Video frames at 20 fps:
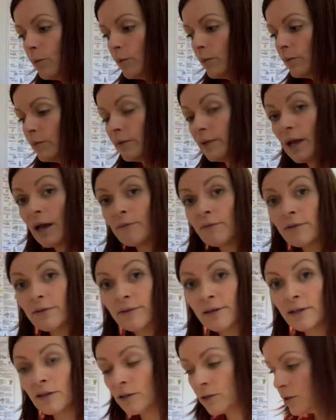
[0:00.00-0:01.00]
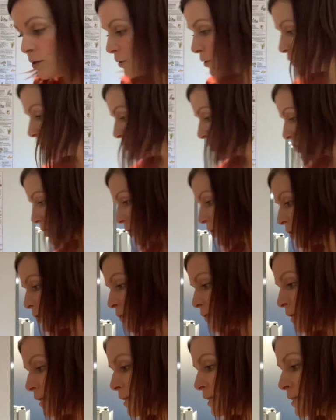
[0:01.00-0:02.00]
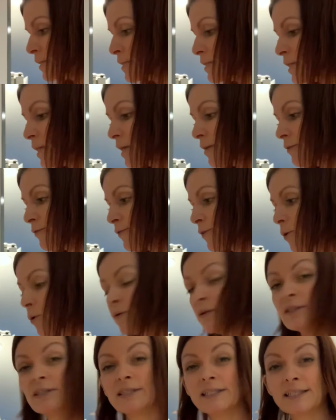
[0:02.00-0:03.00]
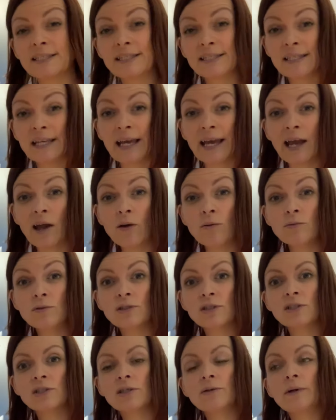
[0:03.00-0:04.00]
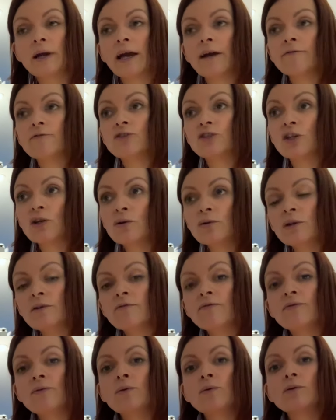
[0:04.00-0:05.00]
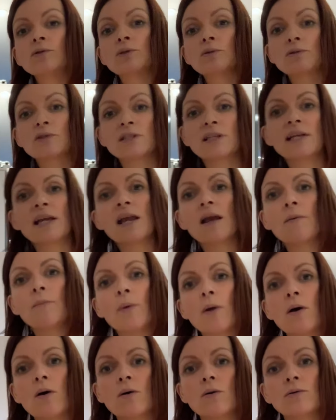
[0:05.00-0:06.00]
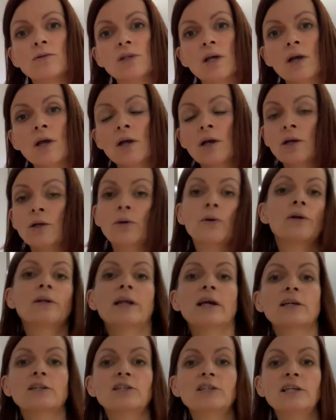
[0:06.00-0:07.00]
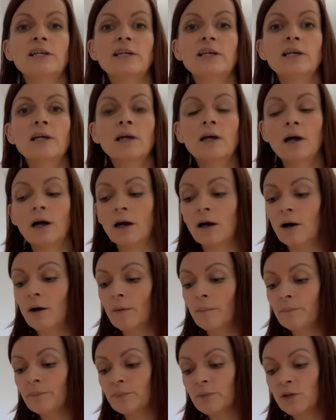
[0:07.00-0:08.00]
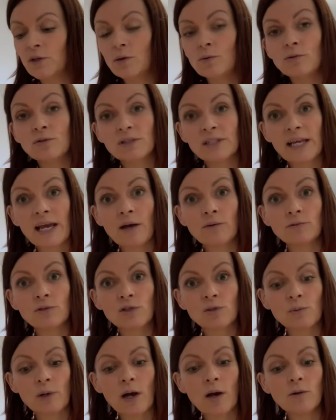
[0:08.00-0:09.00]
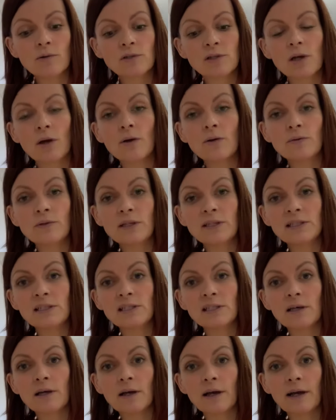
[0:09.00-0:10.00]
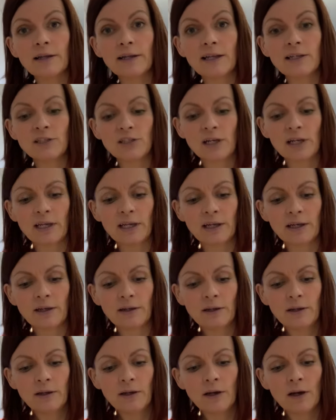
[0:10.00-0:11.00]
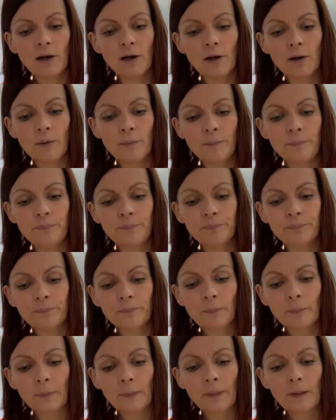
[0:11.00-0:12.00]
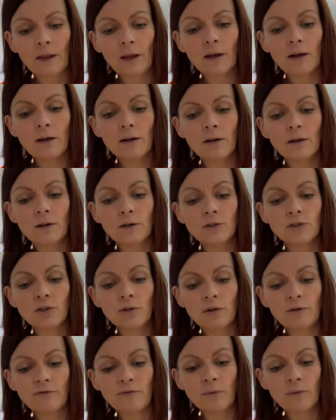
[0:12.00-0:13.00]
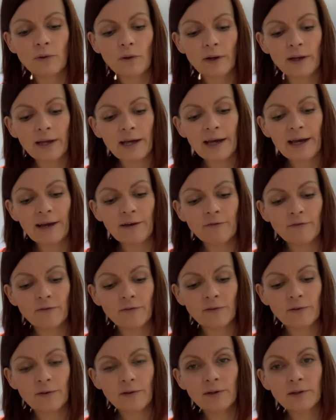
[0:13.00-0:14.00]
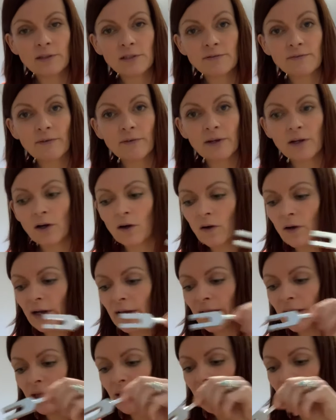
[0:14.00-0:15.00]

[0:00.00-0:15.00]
The other thing that you can do is, if you're into sound and you have tuning forks or singing bowls, you can actually use sound as well. So this is an angelic tuning fork that I have. It's very high.